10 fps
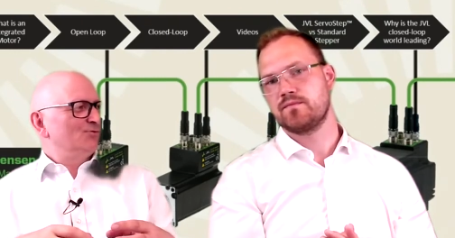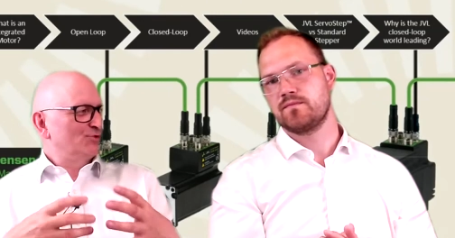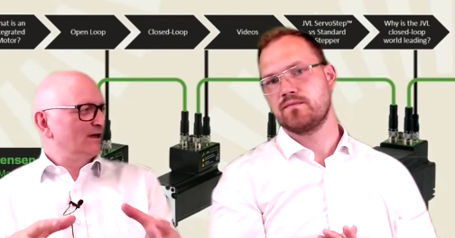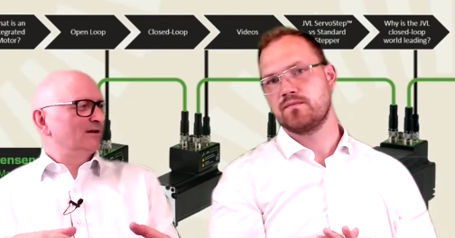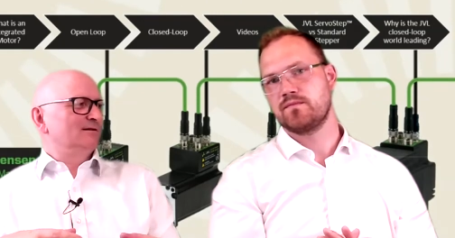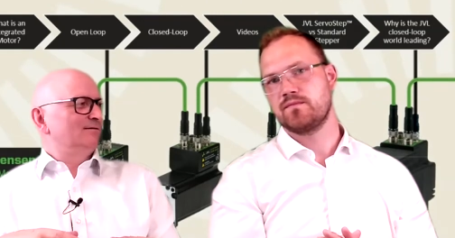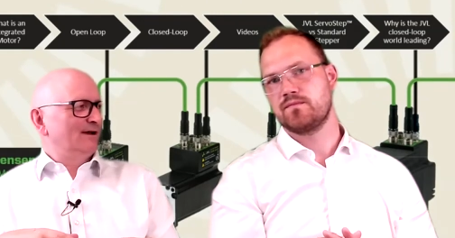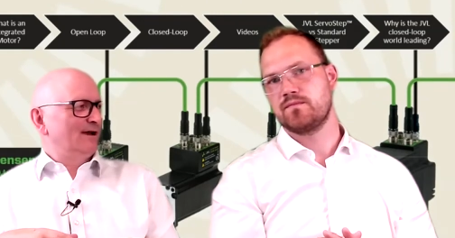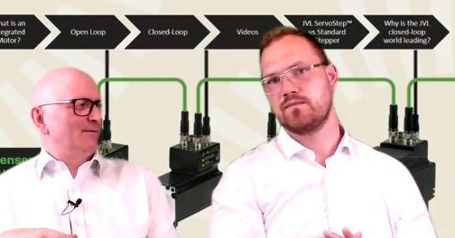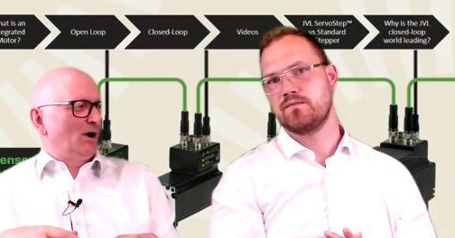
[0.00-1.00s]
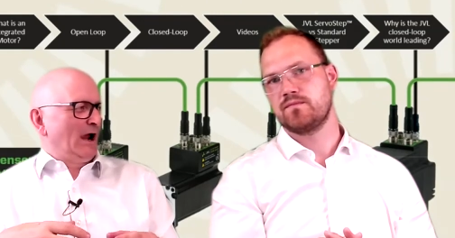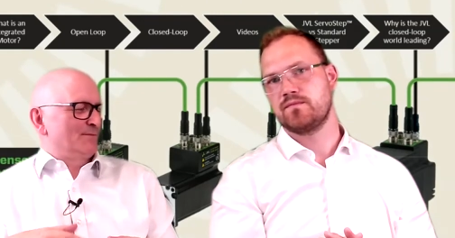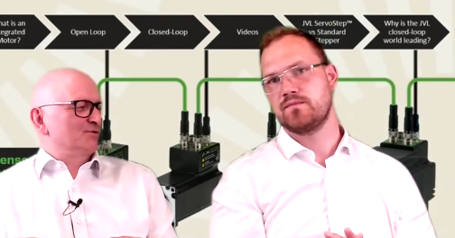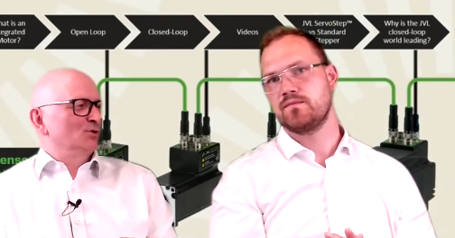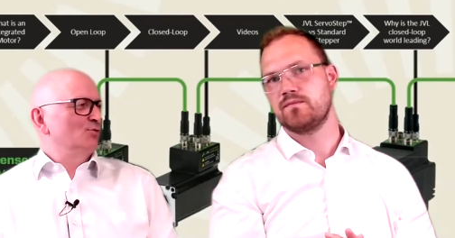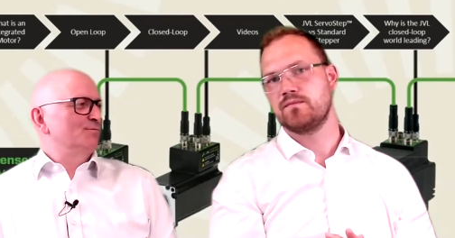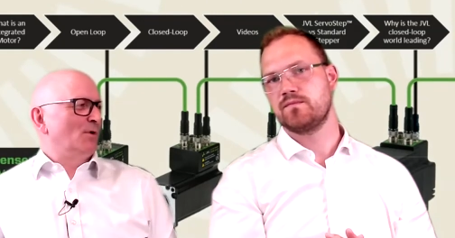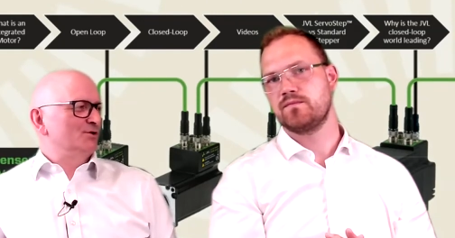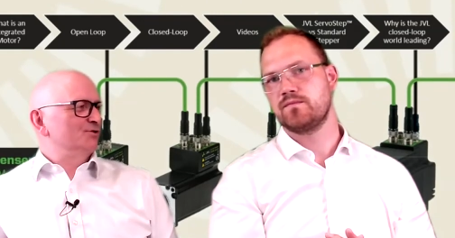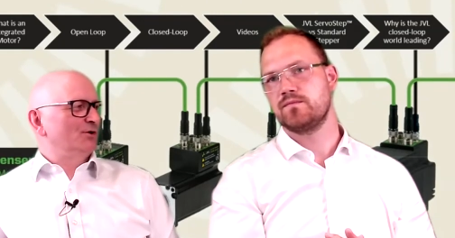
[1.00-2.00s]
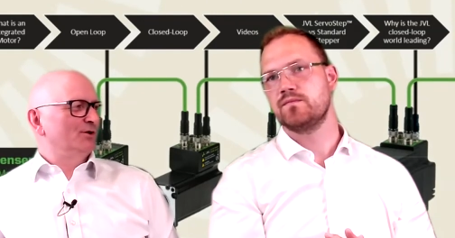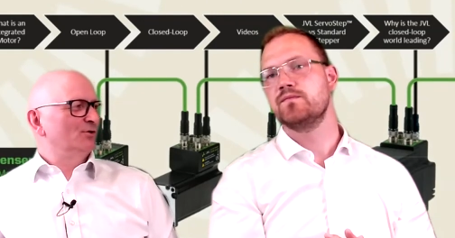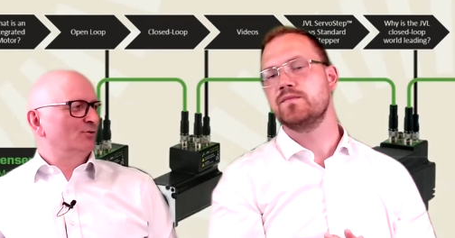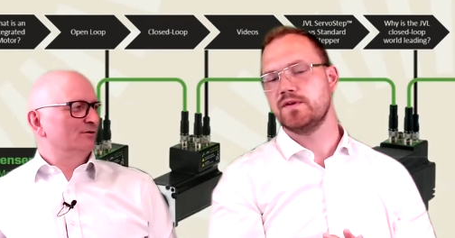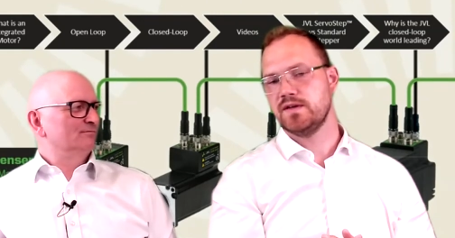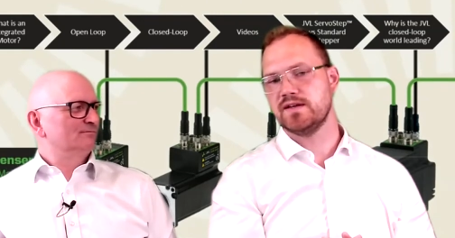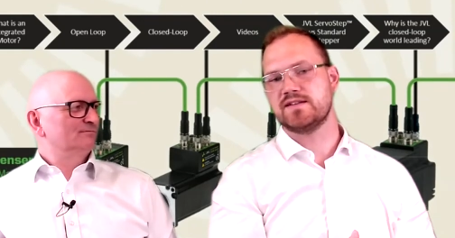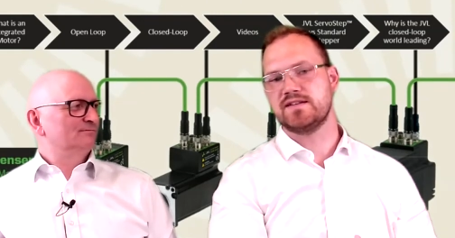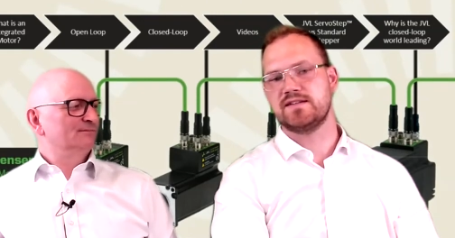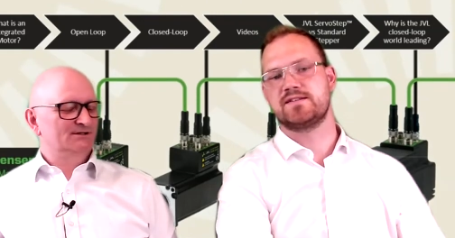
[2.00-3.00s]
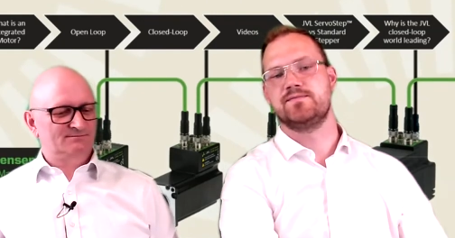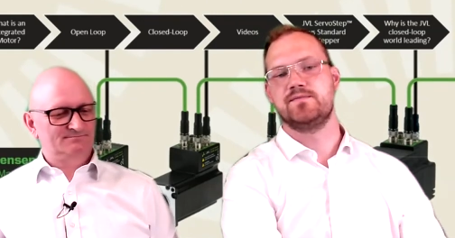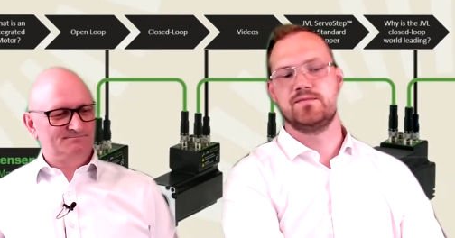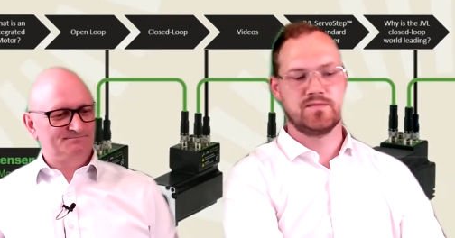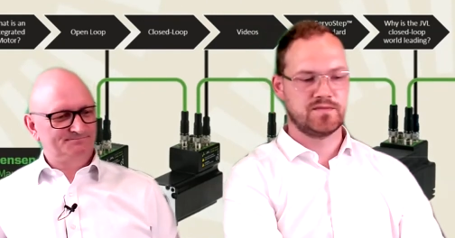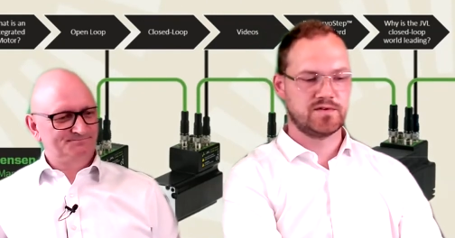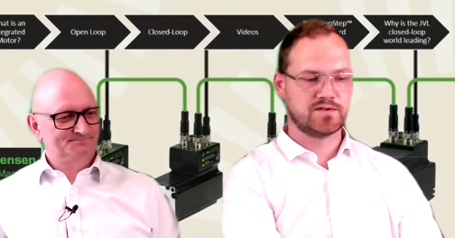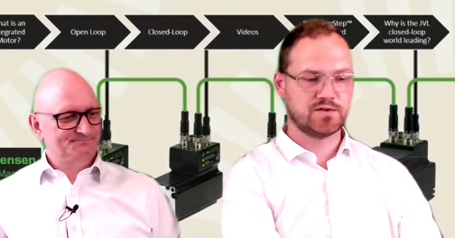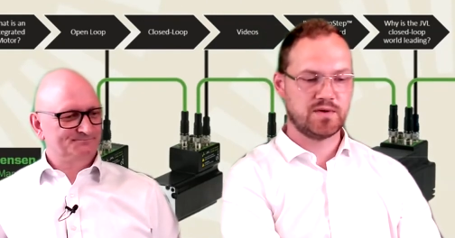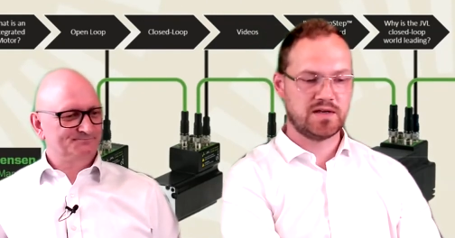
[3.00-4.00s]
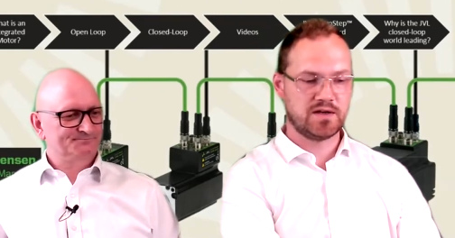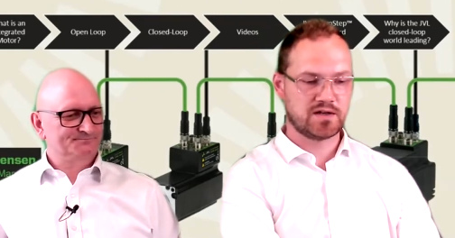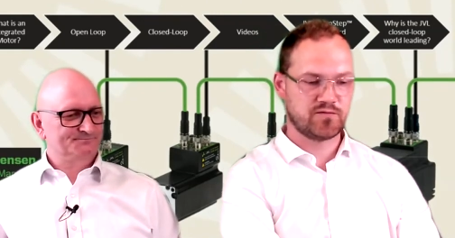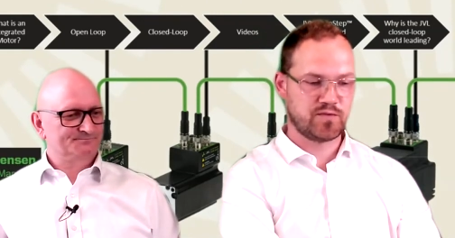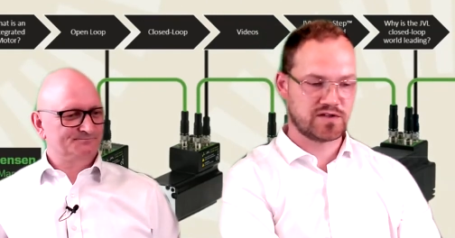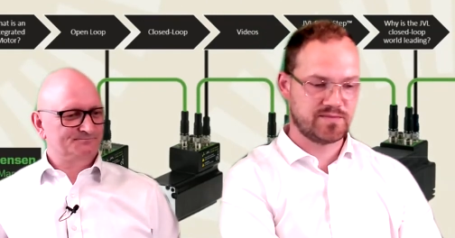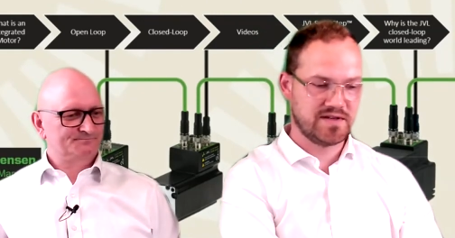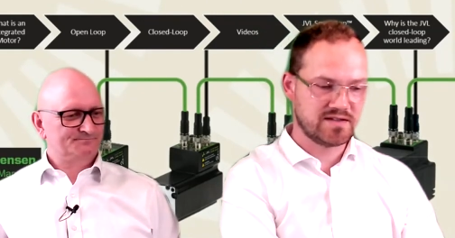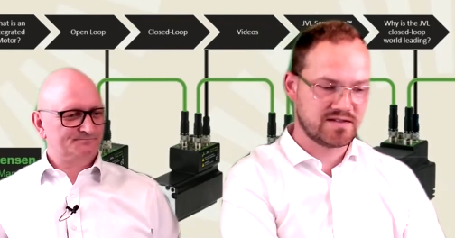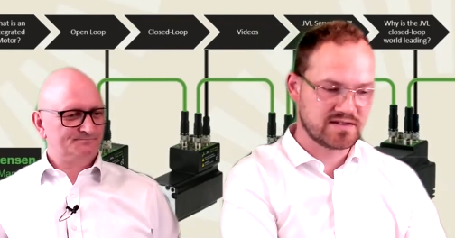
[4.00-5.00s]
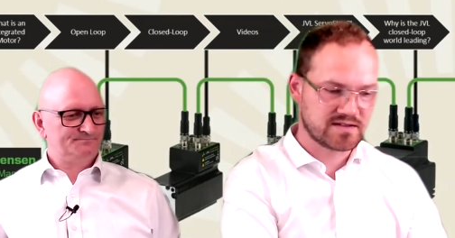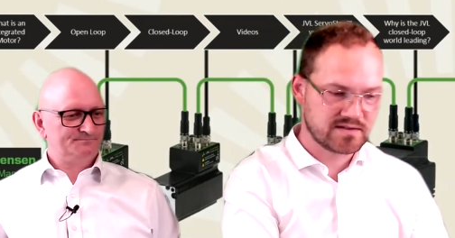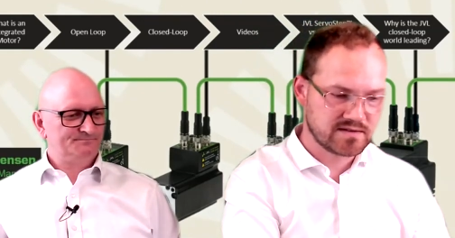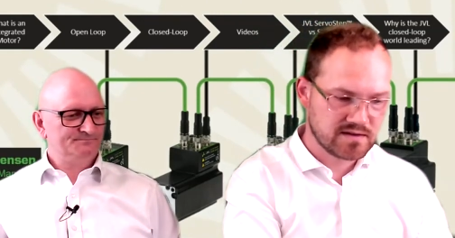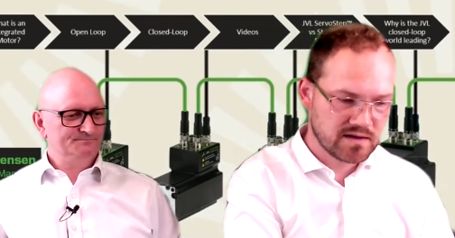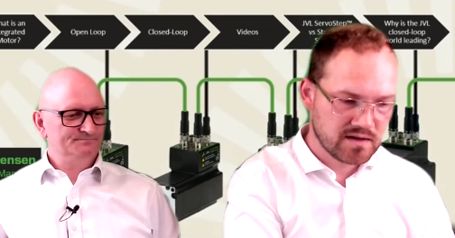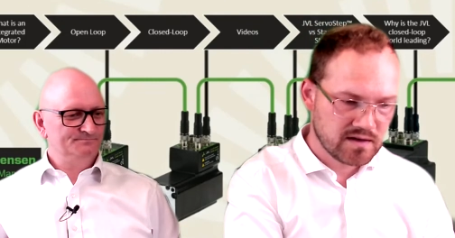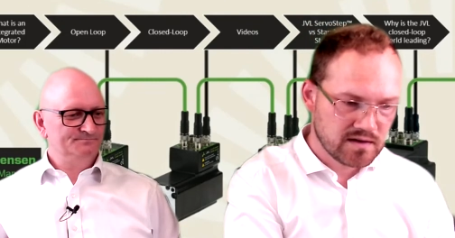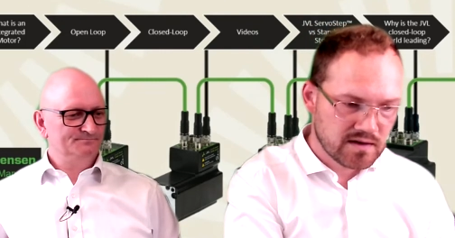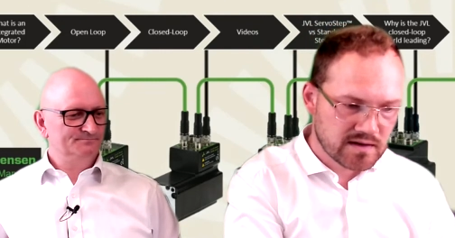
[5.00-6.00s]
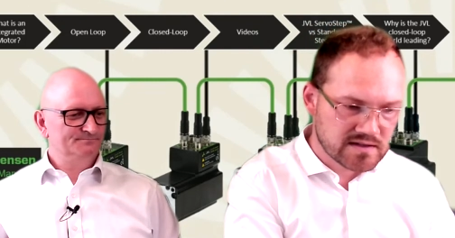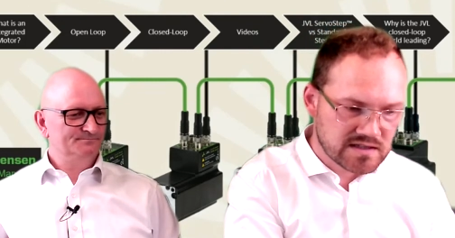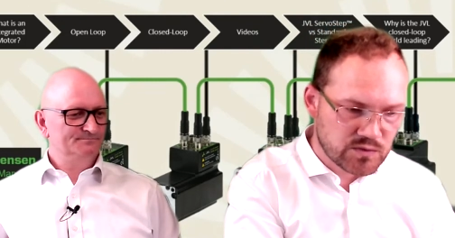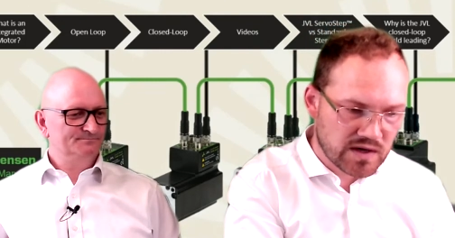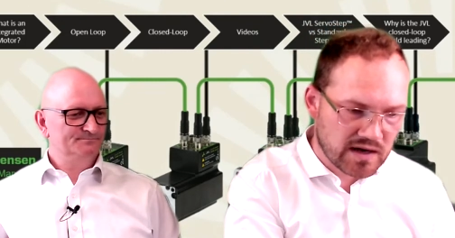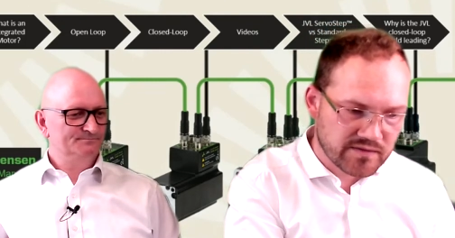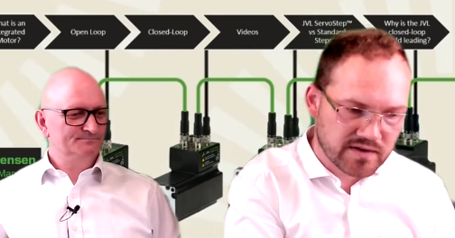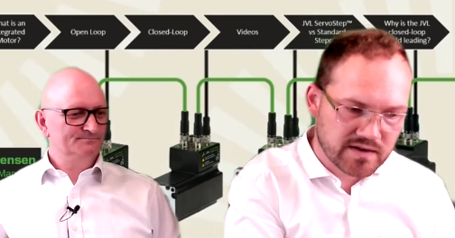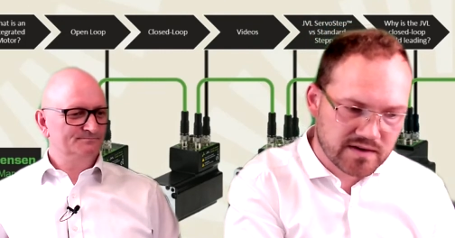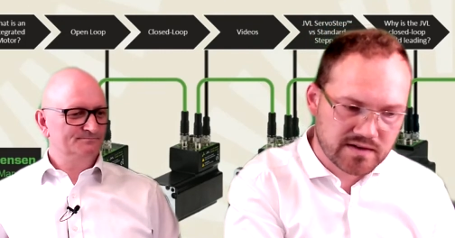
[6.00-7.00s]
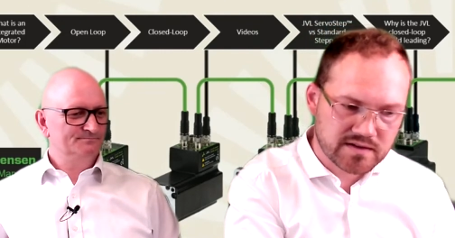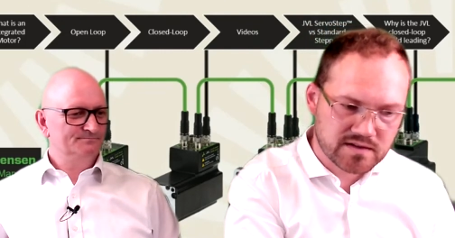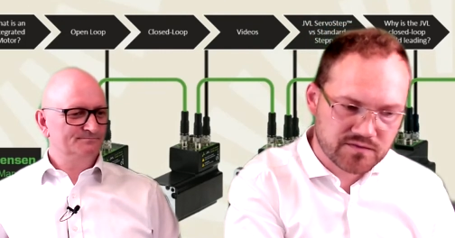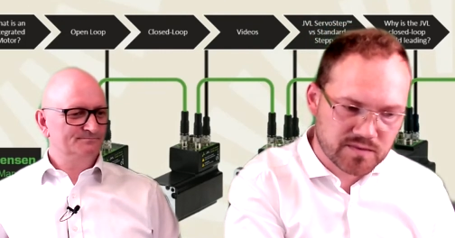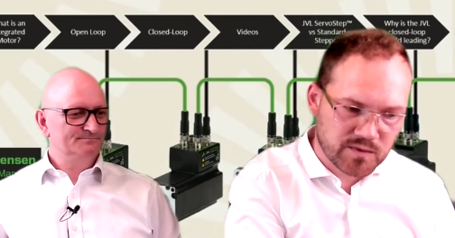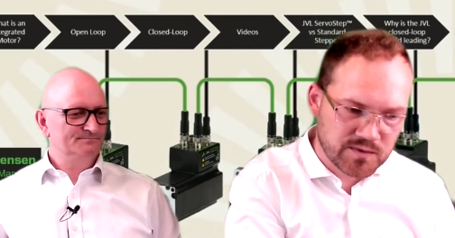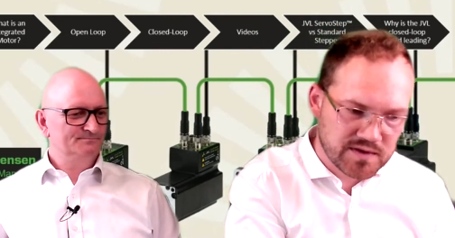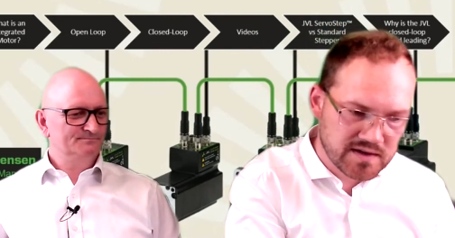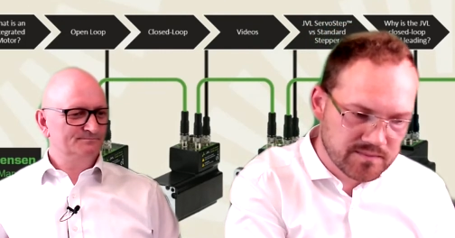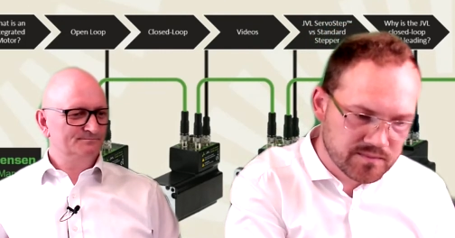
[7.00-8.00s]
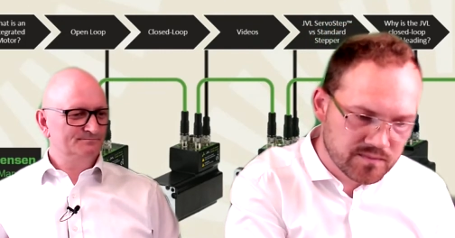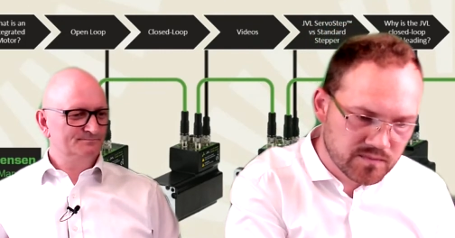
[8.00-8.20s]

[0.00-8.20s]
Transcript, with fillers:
Speaker 1: real uh, absolute multi-turn encoder.
Speaker 2: Yes, yes, yes, So a lot of possibilities. See, we have uh, something more here.